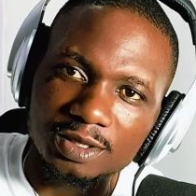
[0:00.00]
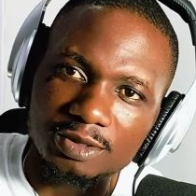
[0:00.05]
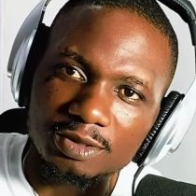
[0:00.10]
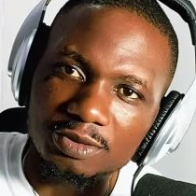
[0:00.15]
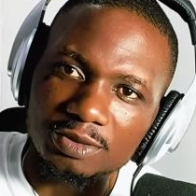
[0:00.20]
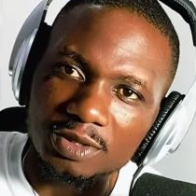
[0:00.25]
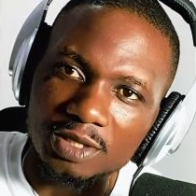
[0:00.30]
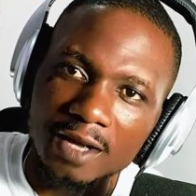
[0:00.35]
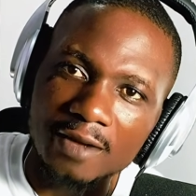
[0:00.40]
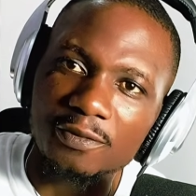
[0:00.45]

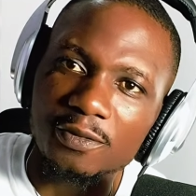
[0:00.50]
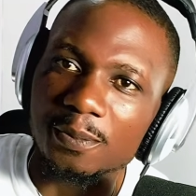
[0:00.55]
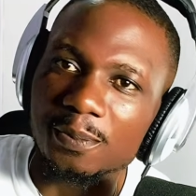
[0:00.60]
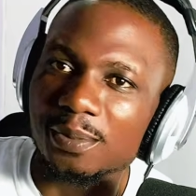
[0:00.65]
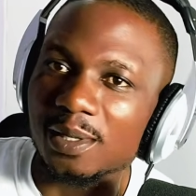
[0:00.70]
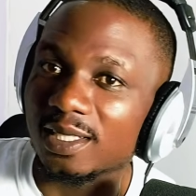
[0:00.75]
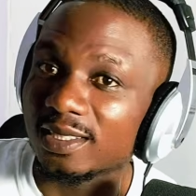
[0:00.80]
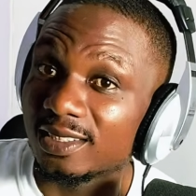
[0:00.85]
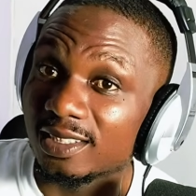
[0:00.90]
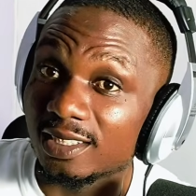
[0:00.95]
You have to
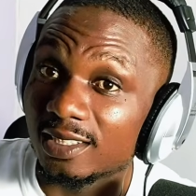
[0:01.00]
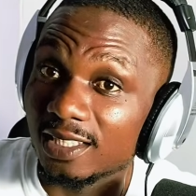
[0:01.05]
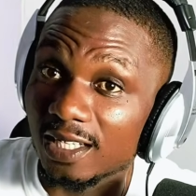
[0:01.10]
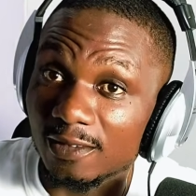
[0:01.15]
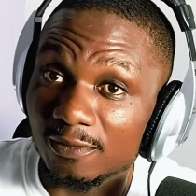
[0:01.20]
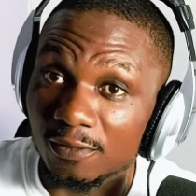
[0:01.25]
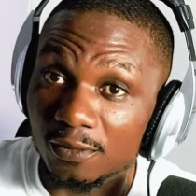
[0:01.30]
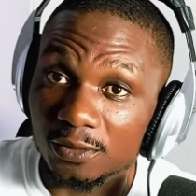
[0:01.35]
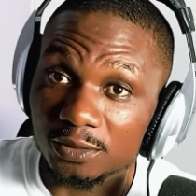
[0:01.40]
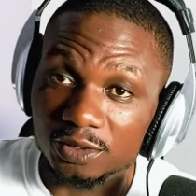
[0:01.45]
practice it at
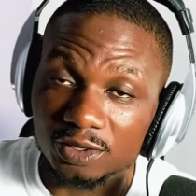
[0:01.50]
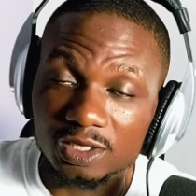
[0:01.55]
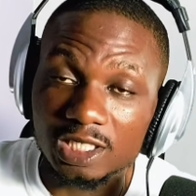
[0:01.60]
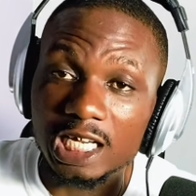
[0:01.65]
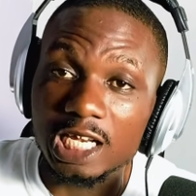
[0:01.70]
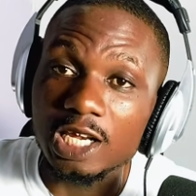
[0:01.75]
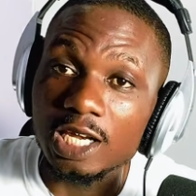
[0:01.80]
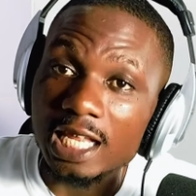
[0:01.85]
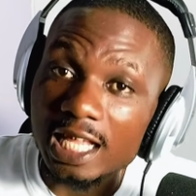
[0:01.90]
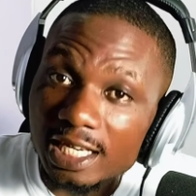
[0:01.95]
first
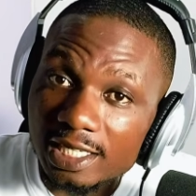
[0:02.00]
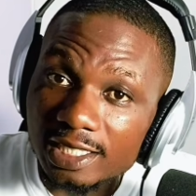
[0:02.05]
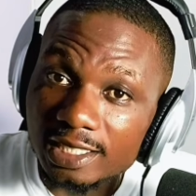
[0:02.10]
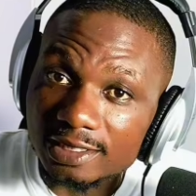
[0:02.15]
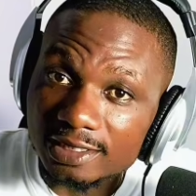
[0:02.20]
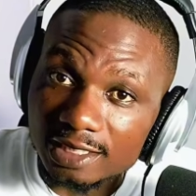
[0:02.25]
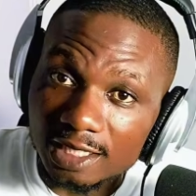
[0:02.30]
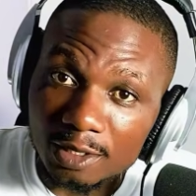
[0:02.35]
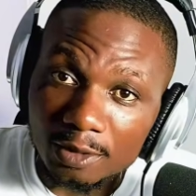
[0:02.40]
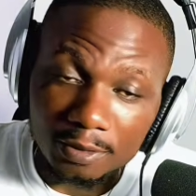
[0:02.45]
and learn the
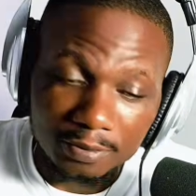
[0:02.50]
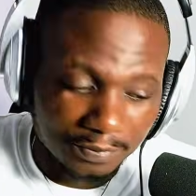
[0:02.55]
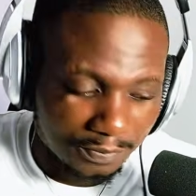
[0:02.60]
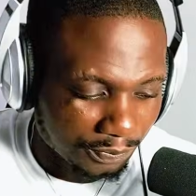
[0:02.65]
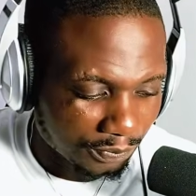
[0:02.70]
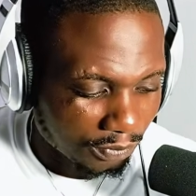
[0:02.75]
scale